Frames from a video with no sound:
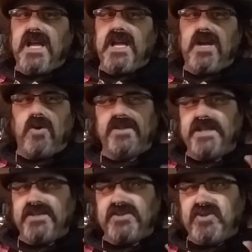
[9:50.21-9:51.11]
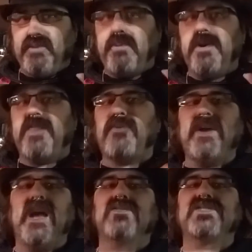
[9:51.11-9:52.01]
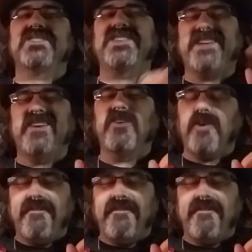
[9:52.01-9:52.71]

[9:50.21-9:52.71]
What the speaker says: And it only takes 2.3 ounces to kill